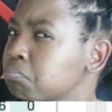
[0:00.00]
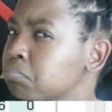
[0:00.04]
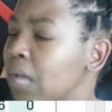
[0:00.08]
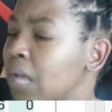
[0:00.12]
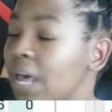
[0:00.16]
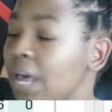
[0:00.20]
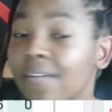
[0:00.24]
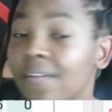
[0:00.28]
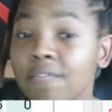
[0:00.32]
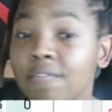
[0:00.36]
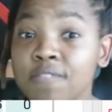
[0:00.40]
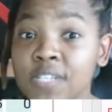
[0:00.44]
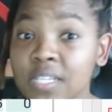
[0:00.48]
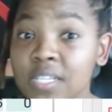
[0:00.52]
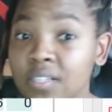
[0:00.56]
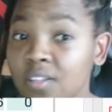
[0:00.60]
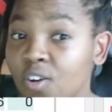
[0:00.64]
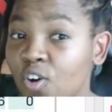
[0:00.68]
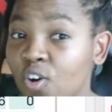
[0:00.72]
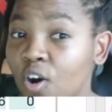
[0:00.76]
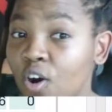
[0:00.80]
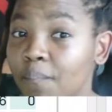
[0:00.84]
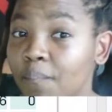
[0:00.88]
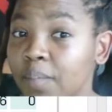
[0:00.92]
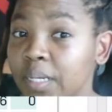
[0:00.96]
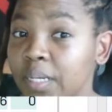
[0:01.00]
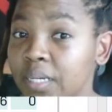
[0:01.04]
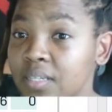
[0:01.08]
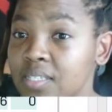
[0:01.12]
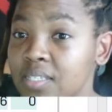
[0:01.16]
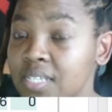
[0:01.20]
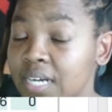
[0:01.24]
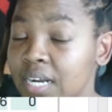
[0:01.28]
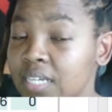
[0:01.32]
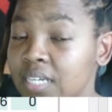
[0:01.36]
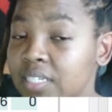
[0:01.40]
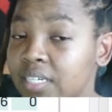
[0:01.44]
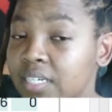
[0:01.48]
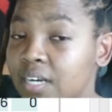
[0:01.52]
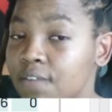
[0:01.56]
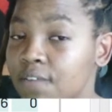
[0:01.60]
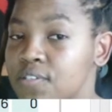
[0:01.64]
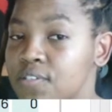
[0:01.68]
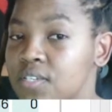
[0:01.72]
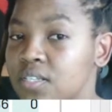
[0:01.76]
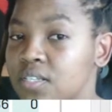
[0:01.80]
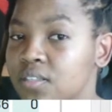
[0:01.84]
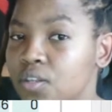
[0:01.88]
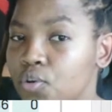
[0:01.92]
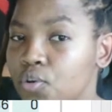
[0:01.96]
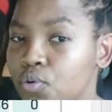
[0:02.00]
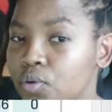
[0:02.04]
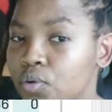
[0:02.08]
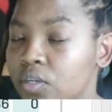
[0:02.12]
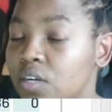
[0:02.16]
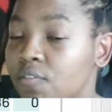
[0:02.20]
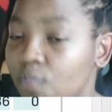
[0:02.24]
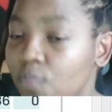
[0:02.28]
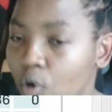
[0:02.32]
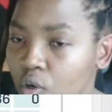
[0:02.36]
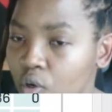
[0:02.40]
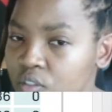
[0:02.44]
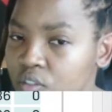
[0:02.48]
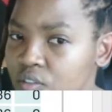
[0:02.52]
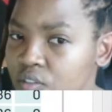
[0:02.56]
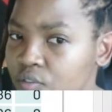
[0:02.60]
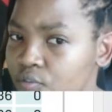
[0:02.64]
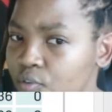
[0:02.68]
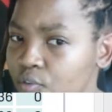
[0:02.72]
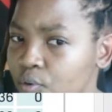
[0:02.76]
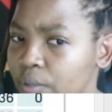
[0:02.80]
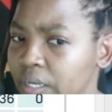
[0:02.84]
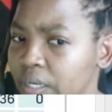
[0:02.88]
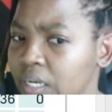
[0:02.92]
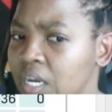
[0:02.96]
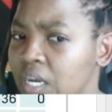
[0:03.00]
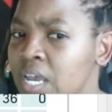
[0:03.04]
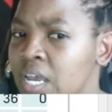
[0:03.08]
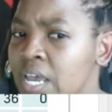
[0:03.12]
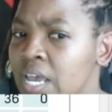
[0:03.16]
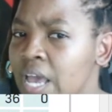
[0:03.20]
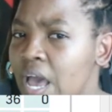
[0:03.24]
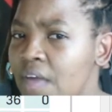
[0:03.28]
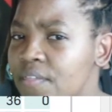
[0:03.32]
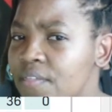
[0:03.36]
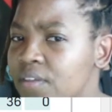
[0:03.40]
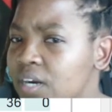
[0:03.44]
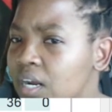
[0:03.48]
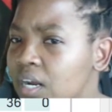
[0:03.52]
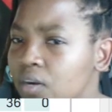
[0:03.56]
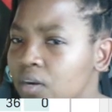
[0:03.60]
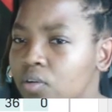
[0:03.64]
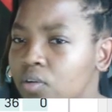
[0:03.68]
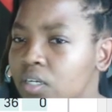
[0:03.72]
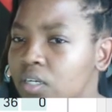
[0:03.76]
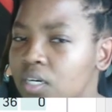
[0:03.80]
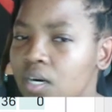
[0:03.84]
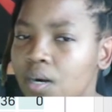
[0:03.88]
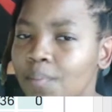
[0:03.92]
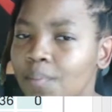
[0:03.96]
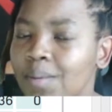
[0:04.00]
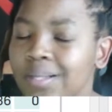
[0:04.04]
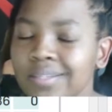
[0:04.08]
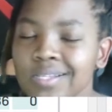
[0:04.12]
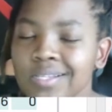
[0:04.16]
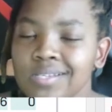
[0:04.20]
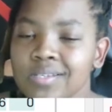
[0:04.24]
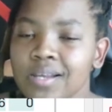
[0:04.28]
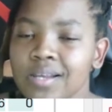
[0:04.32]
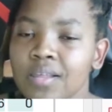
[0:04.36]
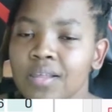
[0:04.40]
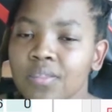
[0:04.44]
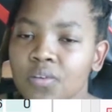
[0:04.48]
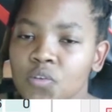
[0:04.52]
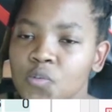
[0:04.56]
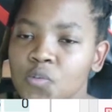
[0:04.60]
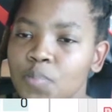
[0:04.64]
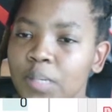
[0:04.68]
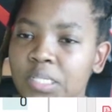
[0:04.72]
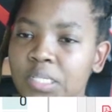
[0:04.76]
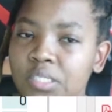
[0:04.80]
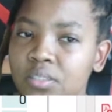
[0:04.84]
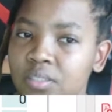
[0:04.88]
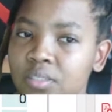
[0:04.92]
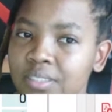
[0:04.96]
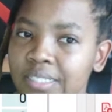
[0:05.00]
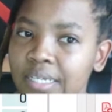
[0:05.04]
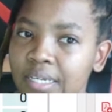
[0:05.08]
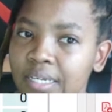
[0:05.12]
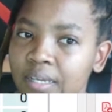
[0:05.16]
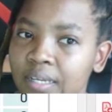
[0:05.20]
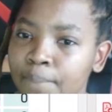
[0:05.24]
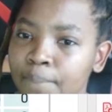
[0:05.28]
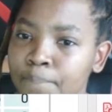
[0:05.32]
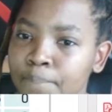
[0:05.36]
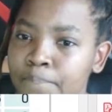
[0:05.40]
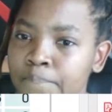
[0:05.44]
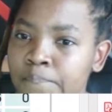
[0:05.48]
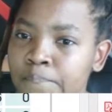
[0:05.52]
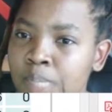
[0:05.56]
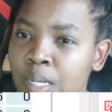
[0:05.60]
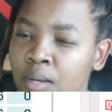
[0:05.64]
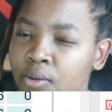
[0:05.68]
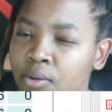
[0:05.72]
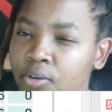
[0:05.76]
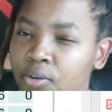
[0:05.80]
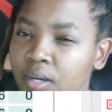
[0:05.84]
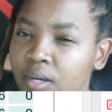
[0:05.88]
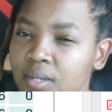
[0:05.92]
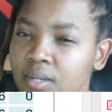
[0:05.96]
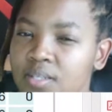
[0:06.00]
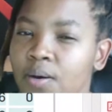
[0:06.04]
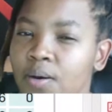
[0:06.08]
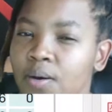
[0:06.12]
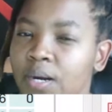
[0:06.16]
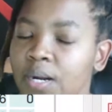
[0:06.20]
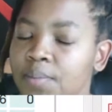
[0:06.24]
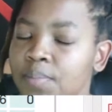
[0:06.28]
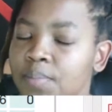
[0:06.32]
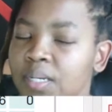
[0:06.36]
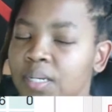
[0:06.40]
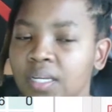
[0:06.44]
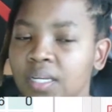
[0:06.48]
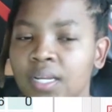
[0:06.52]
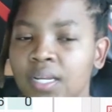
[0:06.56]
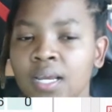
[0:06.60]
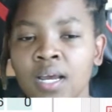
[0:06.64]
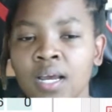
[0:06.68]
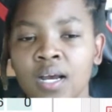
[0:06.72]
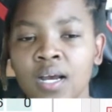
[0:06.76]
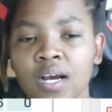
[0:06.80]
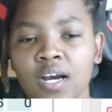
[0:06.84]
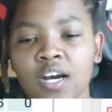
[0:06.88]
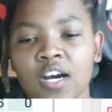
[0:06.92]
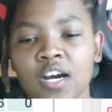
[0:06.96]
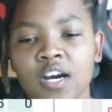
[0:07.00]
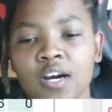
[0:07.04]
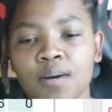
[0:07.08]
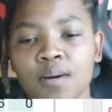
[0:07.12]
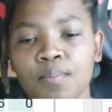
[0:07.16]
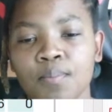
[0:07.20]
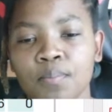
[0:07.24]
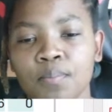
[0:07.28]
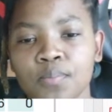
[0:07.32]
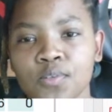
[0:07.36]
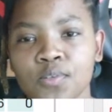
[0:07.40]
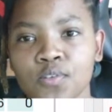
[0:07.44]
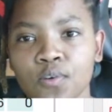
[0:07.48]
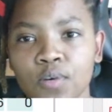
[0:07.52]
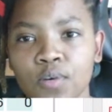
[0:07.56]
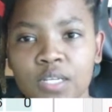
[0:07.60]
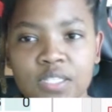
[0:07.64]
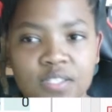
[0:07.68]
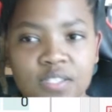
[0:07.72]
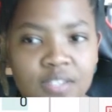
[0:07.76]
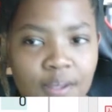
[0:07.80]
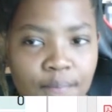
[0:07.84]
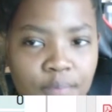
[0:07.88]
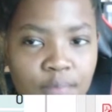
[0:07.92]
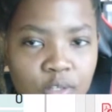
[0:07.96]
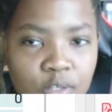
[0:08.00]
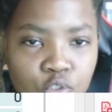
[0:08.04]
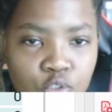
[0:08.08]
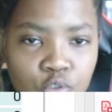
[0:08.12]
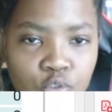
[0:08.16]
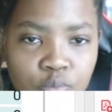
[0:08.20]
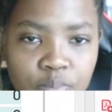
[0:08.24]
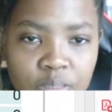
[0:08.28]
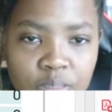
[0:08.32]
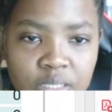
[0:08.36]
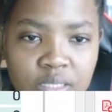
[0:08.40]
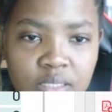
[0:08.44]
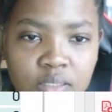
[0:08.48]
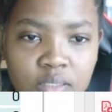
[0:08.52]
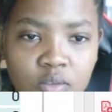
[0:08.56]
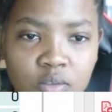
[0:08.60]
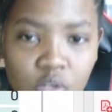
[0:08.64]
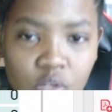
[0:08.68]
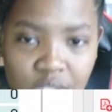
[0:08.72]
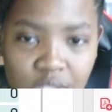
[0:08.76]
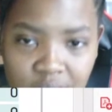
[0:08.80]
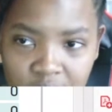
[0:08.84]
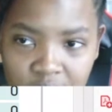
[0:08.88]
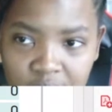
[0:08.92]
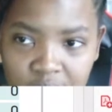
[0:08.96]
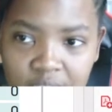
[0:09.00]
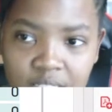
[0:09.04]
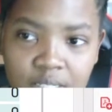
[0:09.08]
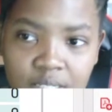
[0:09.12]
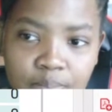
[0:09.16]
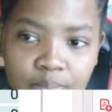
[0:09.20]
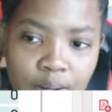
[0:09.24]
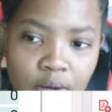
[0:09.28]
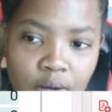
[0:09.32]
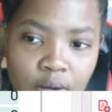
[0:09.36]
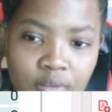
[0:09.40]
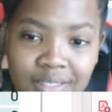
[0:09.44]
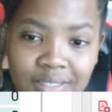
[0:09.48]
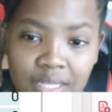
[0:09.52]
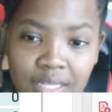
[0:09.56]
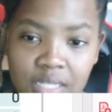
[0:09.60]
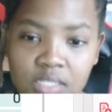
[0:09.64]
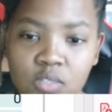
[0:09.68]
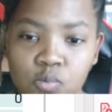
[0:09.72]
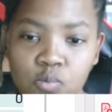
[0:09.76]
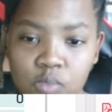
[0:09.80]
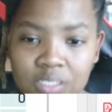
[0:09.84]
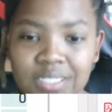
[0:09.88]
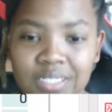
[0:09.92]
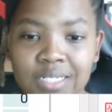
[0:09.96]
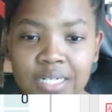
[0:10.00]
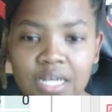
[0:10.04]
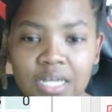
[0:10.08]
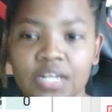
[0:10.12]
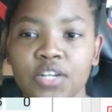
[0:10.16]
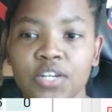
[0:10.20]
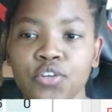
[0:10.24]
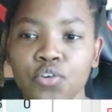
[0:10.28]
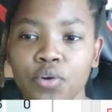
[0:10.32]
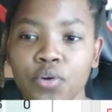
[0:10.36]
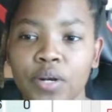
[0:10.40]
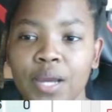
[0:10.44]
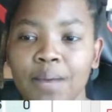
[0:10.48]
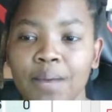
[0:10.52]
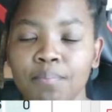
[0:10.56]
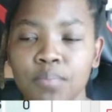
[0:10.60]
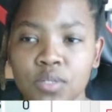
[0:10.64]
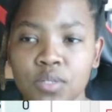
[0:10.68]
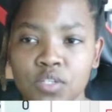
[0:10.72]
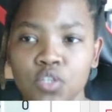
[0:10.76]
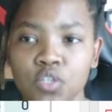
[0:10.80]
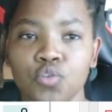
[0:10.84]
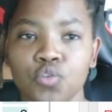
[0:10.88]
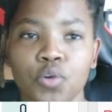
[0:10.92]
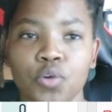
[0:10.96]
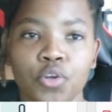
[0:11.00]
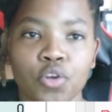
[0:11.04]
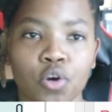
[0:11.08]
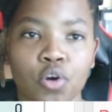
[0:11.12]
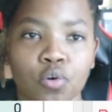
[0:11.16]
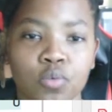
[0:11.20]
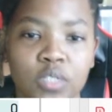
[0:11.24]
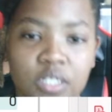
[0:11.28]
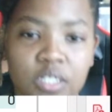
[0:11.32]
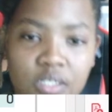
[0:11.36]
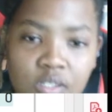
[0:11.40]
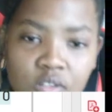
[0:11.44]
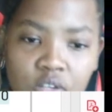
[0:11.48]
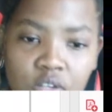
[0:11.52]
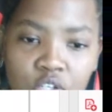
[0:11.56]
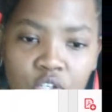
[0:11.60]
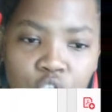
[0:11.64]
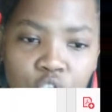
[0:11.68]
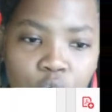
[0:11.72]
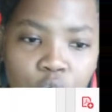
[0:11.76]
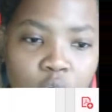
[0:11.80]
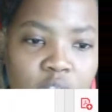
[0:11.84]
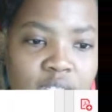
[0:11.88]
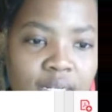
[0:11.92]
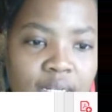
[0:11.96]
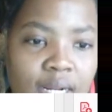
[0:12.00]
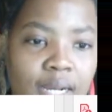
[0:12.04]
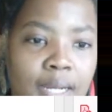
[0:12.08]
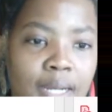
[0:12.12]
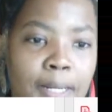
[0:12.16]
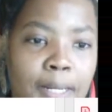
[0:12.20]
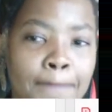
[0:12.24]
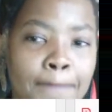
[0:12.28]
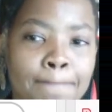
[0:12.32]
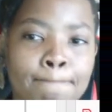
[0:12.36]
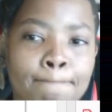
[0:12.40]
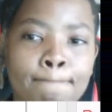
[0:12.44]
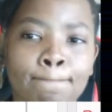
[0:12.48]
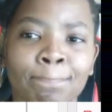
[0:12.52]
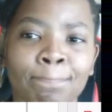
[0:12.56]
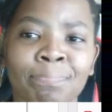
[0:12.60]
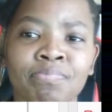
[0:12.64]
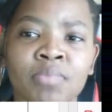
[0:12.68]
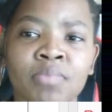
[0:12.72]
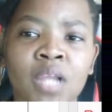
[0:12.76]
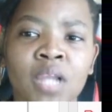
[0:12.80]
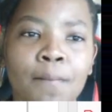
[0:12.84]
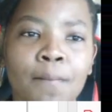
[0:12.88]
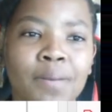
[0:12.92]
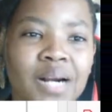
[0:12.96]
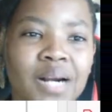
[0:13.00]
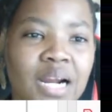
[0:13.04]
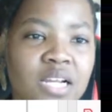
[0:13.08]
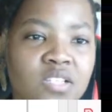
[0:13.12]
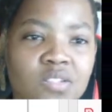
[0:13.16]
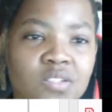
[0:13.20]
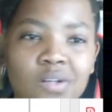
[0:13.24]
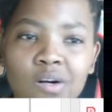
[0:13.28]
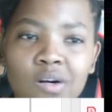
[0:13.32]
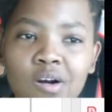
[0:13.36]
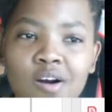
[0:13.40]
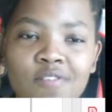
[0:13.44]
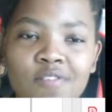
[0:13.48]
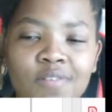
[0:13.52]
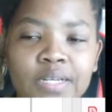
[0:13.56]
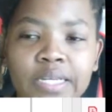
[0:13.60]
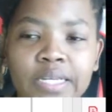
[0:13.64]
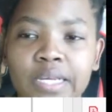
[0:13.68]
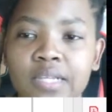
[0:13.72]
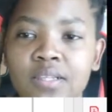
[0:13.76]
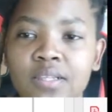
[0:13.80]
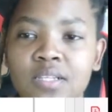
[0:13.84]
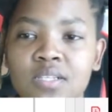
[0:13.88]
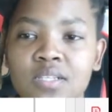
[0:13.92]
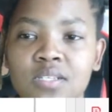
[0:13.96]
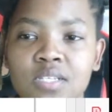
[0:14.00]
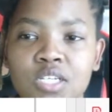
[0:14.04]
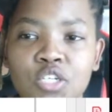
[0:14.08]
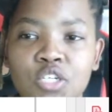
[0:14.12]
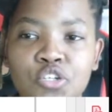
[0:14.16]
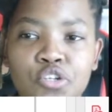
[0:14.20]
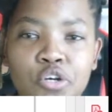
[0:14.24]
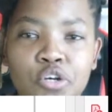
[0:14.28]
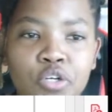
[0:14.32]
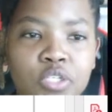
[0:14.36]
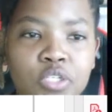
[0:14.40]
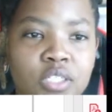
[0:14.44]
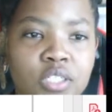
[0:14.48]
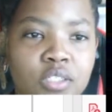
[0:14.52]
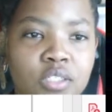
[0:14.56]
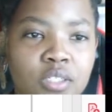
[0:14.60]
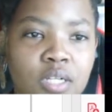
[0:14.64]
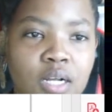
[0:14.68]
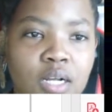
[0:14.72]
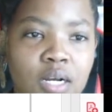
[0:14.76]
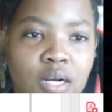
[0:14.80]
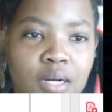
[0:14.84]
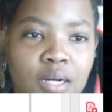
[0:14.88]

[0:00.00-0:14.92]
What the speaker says: and I've seen the complex, right? And I've seen the unit, I've gone to the viewing. And then I look at it and I'm like, there's nothing special there. You understand what I mean? So it's something to be considerate about. That's what running your numbers and doing your own research looks like. Price graph, again, this is internal